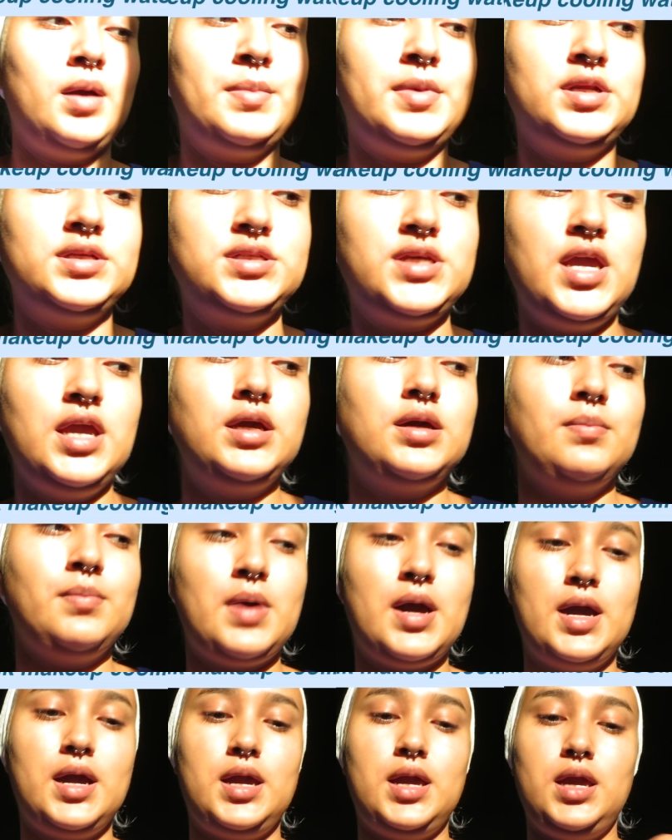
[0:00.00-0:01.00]
gonna take
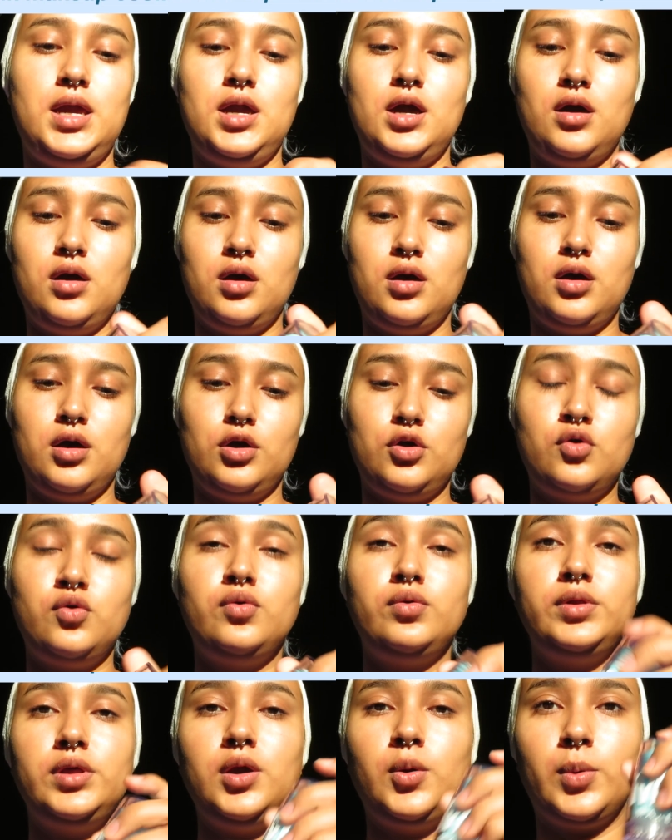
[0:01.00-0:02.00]
my uh,
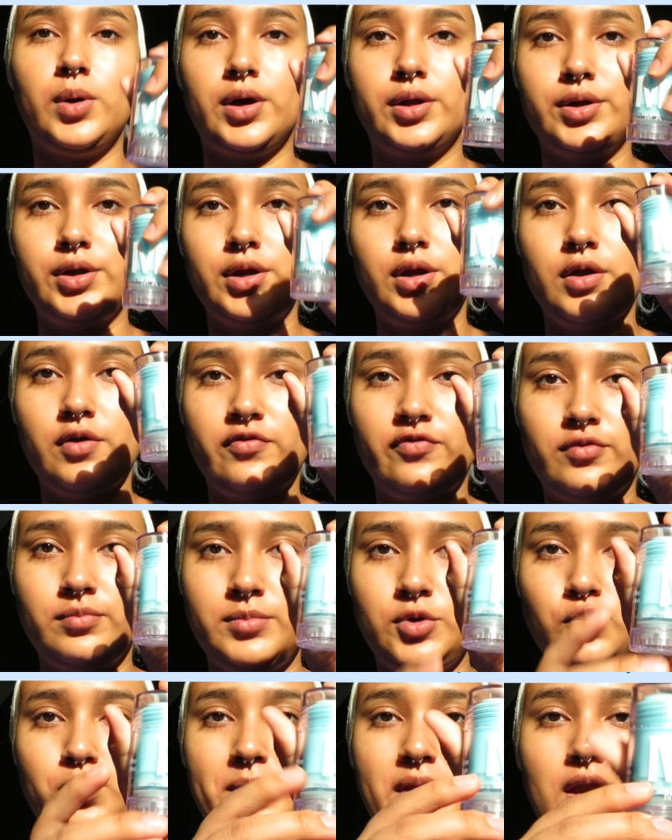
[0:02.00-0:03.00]
cooling water from
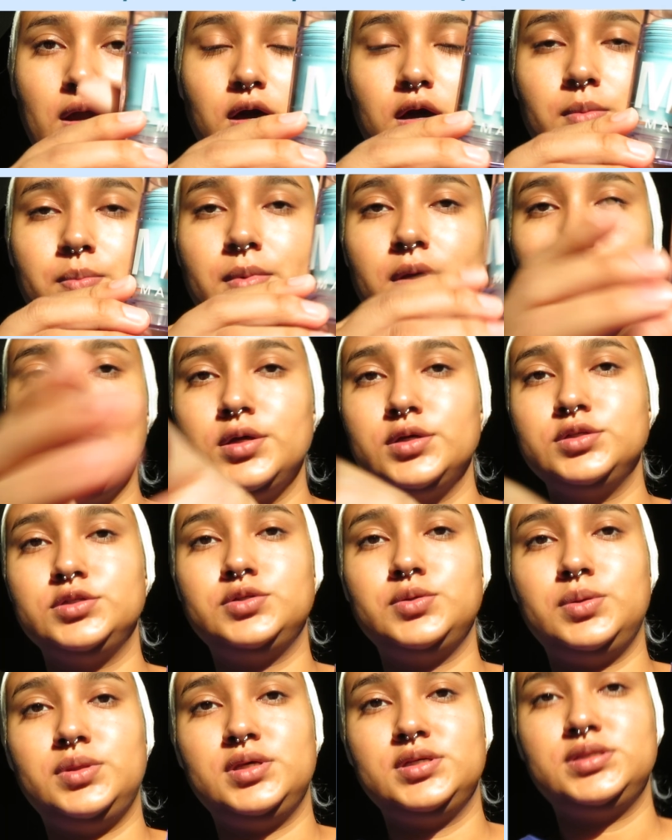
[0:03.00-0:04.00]
Milk Makeup.
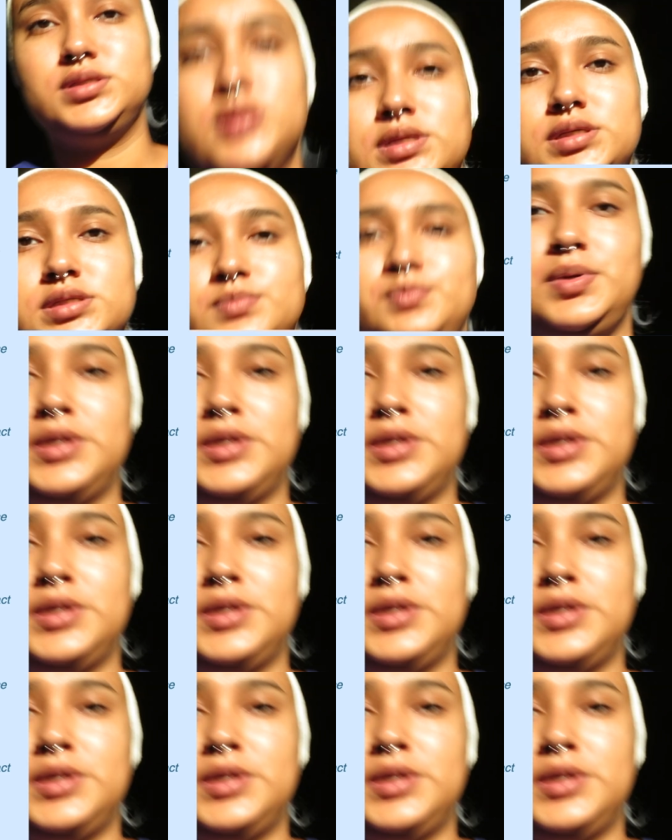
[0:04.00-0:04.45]
So this is